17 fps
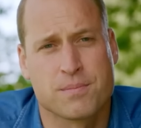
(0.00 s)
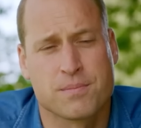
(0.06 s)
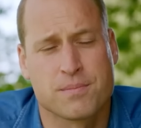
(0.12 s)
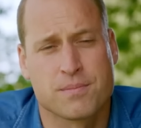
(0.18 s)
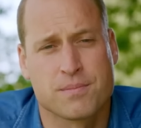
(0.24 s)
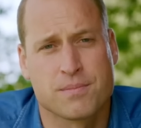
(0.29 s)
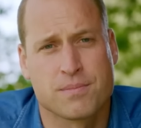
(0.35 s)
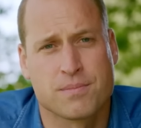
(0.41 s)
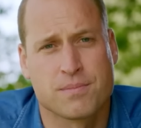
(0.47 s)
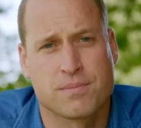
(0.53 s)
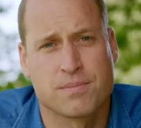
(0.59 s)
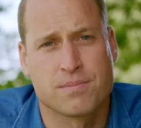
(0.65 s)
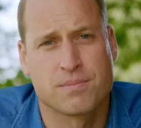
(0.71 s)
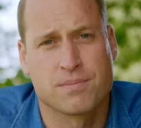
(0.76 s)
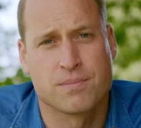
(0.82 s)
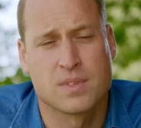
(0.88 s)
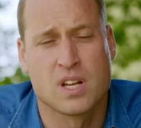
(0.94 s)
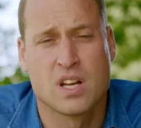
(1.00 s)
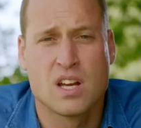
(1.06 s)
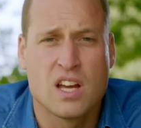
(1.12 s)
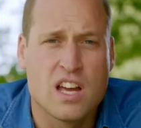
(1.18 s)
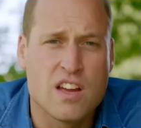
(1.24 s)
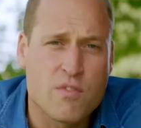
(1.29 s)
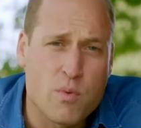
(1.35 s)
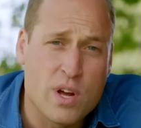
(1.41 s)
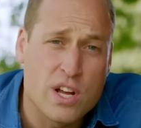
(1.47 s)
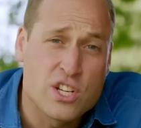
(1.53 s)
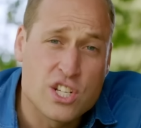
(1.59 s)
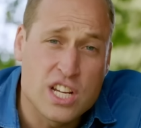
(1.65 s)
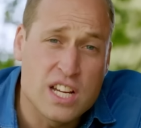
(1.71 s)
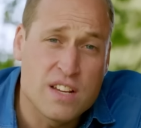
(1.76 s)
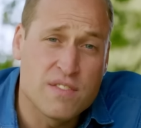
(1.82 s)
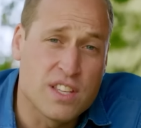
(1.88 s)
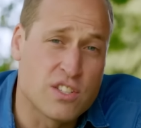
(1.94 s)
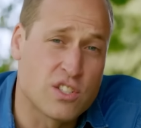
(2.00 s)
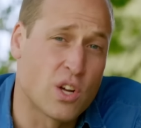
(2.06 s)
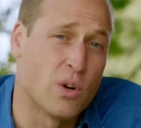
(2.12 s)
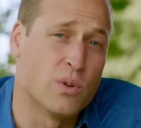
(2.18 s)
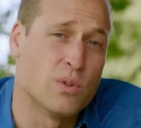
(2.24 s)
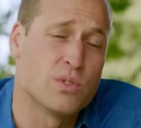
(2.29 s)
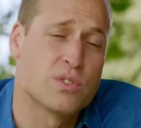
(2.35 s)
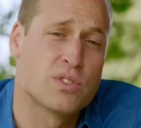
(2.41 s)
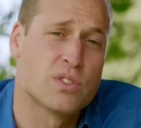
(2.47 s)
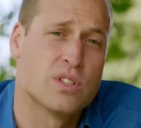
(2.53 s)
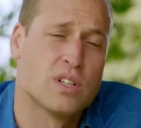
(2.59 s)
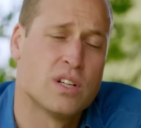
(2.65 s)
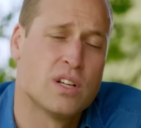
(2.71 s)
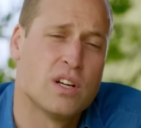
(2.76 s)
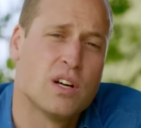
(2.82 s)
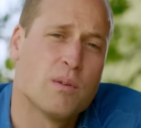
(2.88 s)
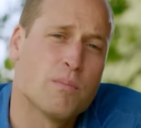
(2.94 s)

by her absence via town and country.